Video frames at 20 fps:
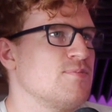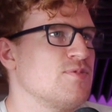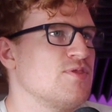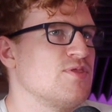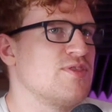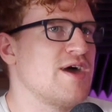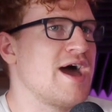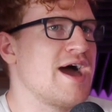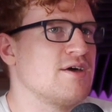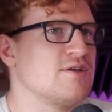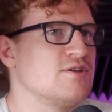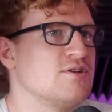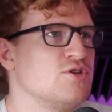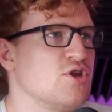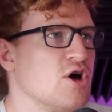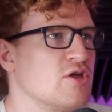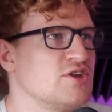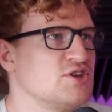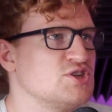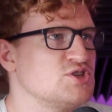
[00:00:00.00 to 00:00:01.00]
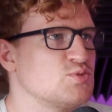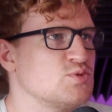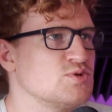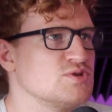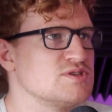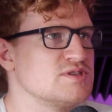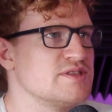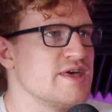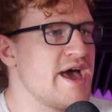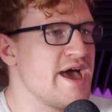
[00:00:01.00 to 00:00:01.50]
that knowledge
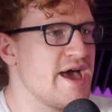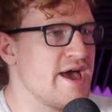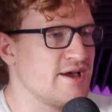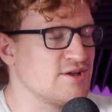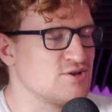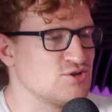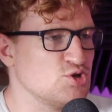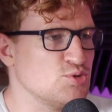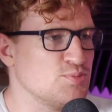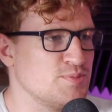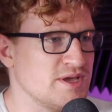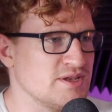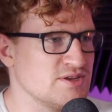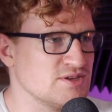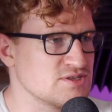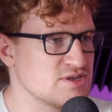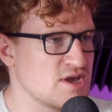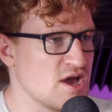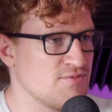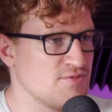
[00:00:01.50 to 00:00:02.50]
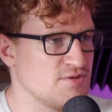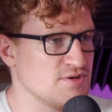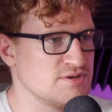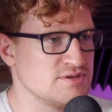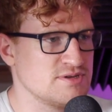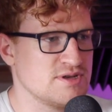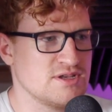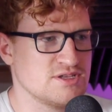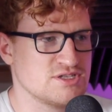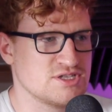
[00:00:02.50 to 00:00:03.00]
was there to be
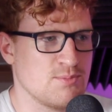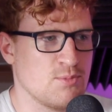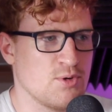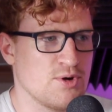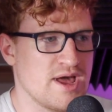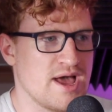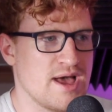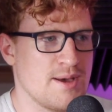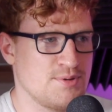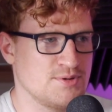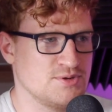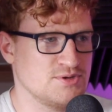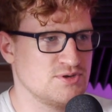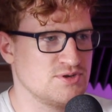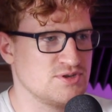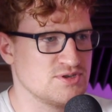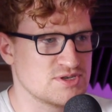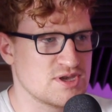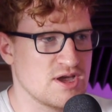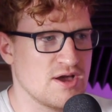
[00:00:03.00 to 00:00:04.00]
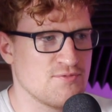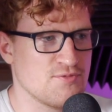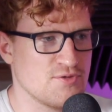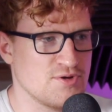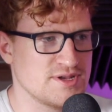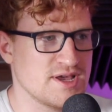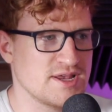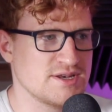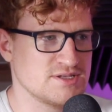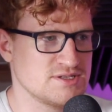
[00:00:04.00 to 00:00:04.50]
discovered. Someone happened to discover
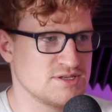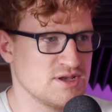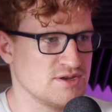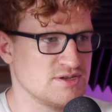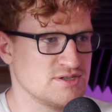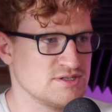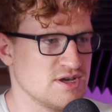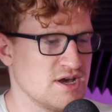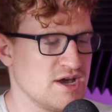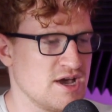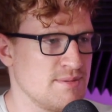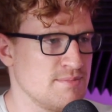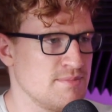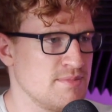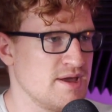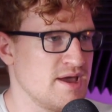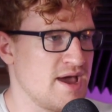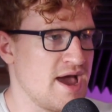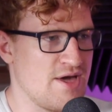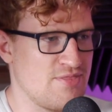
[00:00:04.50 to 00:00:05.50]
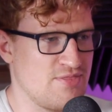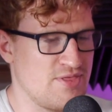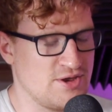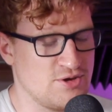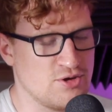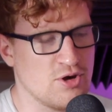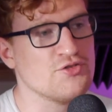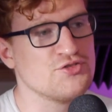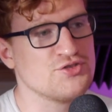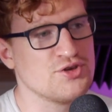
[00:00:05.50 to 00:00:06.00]
it at a certain time. Had they
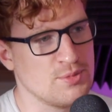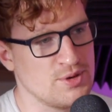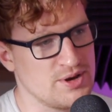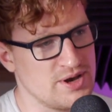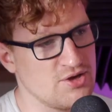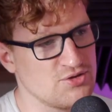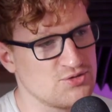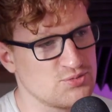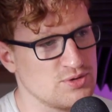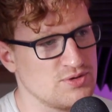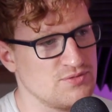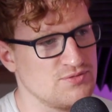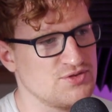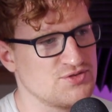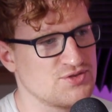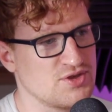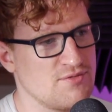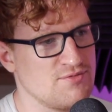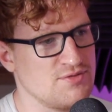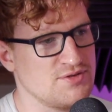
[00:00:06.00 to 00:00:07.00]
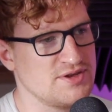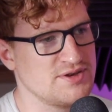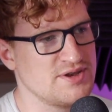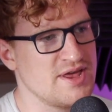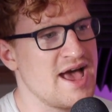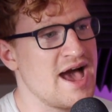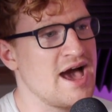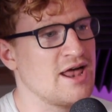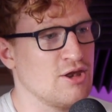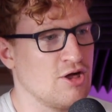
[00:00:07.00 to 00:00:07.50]
not, someone else would have discovered it.
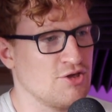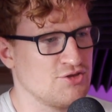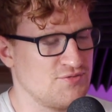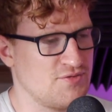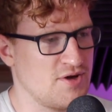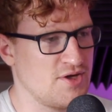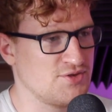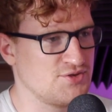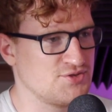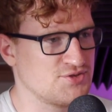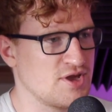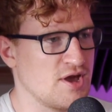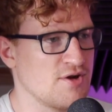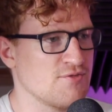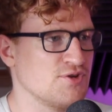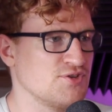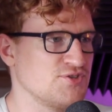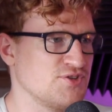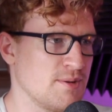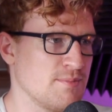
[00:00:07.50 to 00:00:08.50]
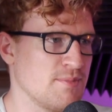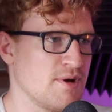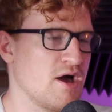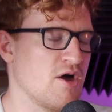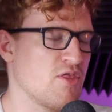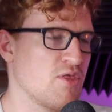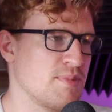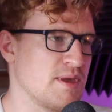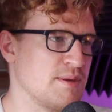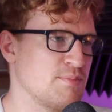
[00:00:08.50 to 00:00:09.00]
And lots of other discoveries done by
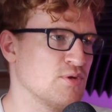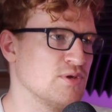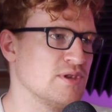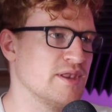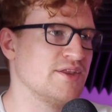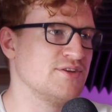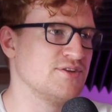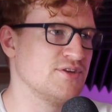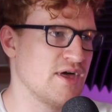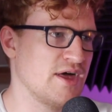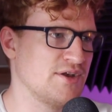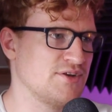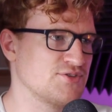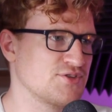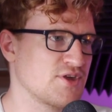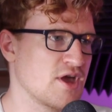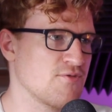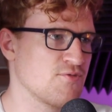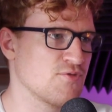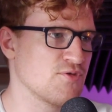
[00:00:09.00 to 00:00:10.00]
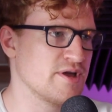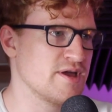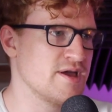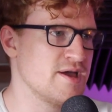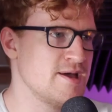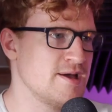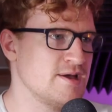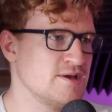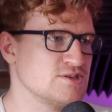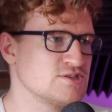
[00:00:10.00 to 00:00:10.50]
other people led to that discovery.
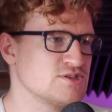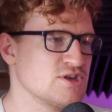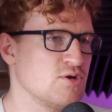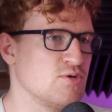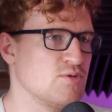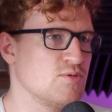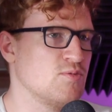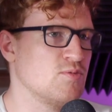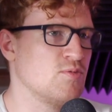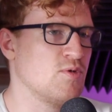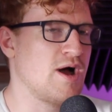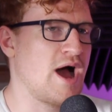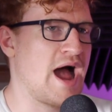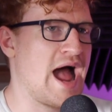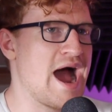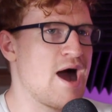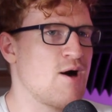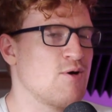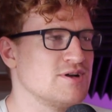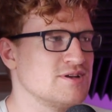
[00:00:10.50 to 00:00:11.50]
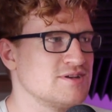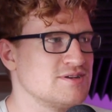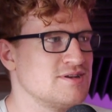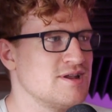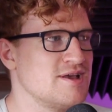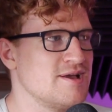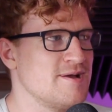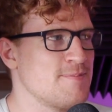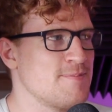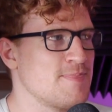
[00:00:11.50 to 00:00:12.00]
Mm-hmm. So our
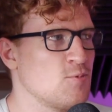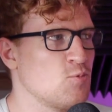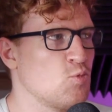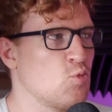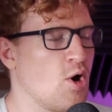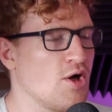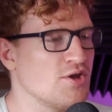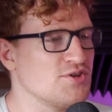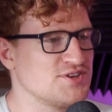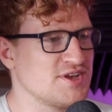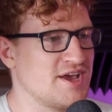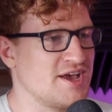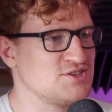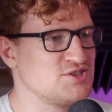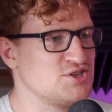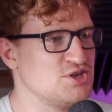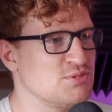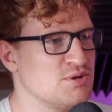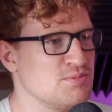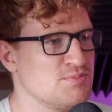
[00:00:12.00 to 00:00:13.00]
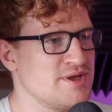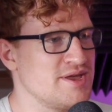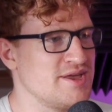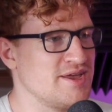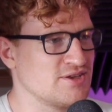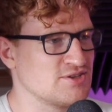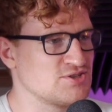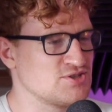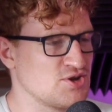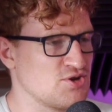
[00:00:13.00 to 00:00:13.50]
want as human
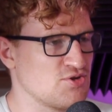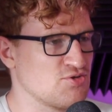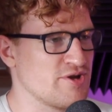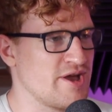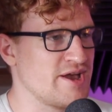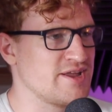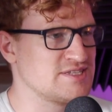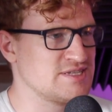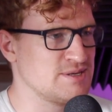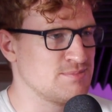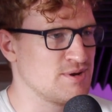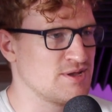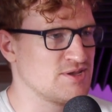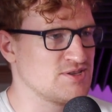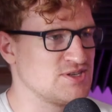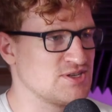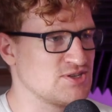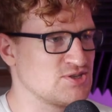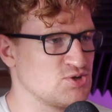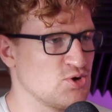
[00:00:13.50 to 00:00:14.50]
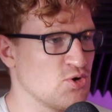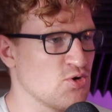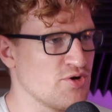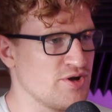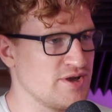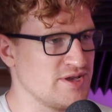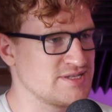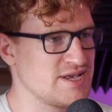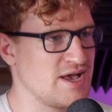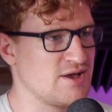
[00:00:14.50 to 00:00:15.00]
beings to create simplistic
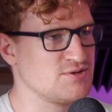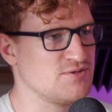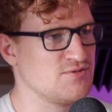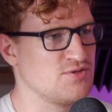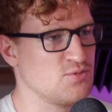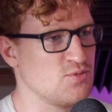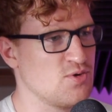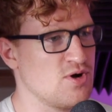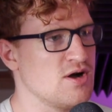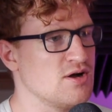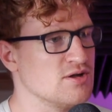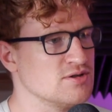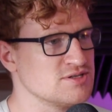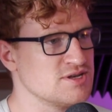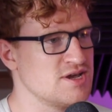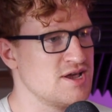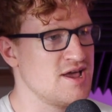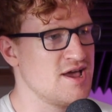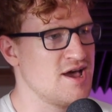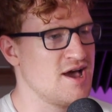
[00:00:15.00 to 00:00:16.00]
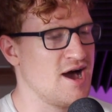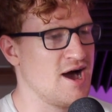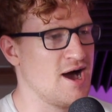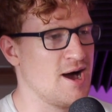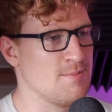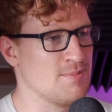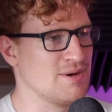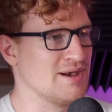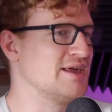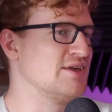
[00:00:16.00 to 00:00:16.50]
stories out of the world
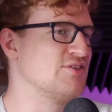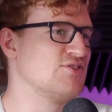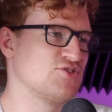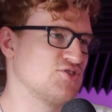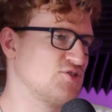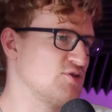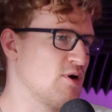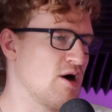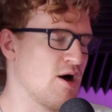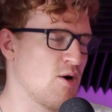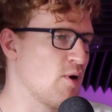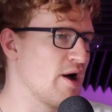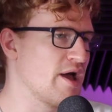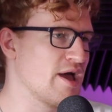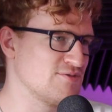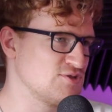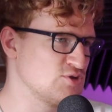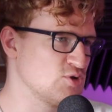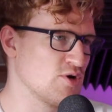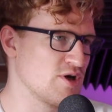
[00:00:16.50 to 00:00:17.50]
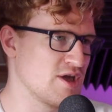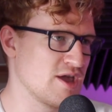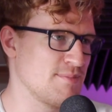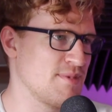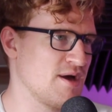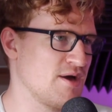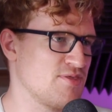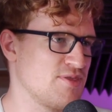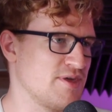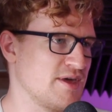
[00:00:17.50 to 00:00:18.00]
um, leads to our way of talking
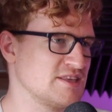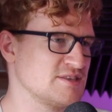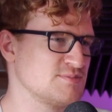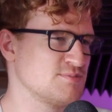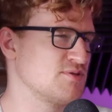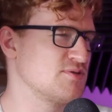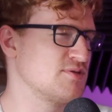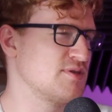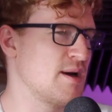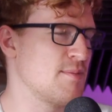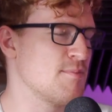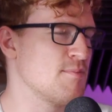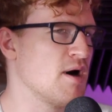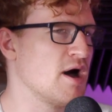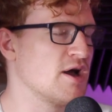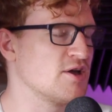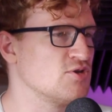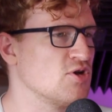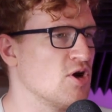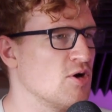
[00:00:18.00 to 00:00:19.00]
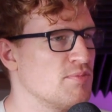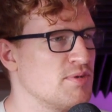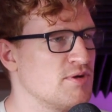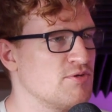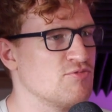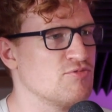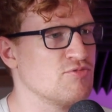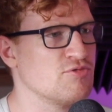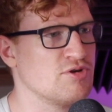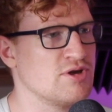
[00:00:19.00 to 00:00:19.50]
about things, but that might not be
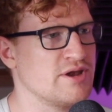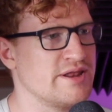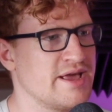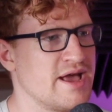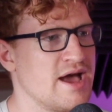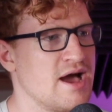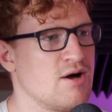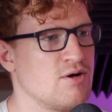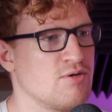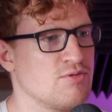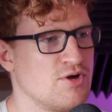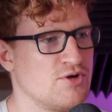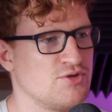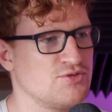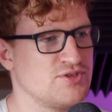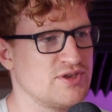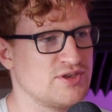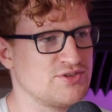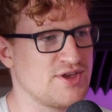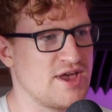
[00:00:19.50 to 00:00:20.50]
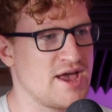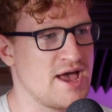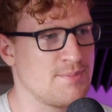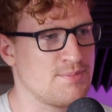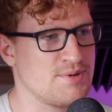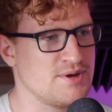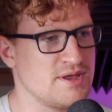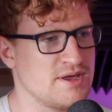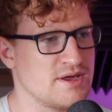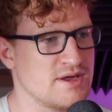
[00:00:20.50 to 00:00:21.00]
really how those things are
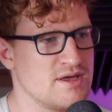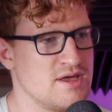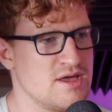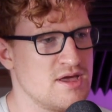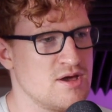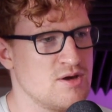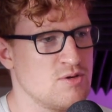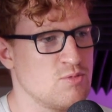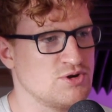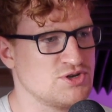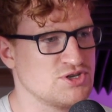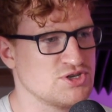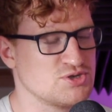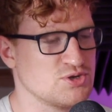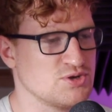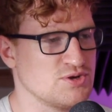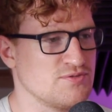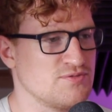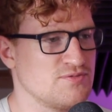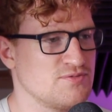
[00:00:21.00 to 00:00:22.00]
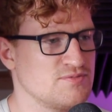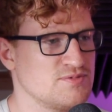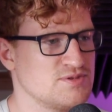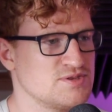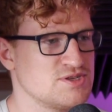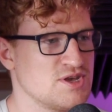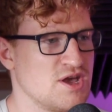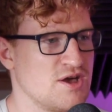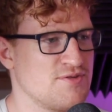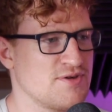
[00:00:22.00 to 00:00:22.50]
happening. We're just sort of
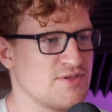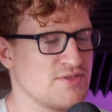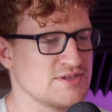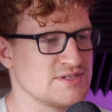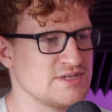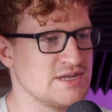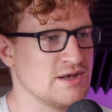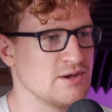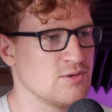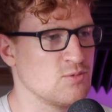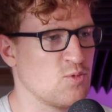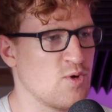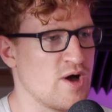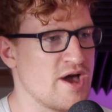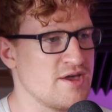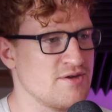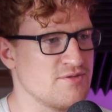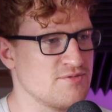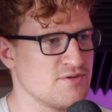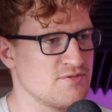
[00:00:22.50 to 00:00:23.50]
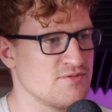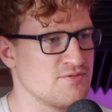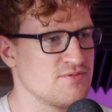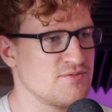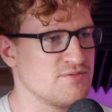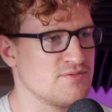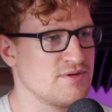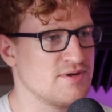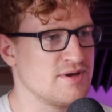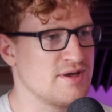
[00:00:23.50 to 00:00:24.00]
surfing this little wave of
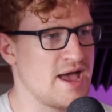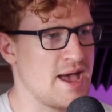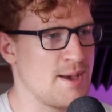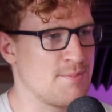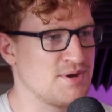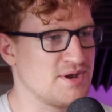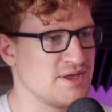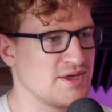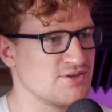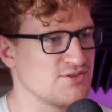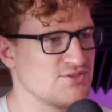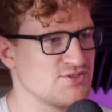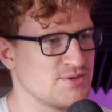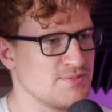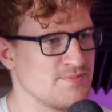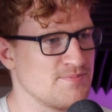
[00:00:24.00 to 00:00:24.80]
happenings.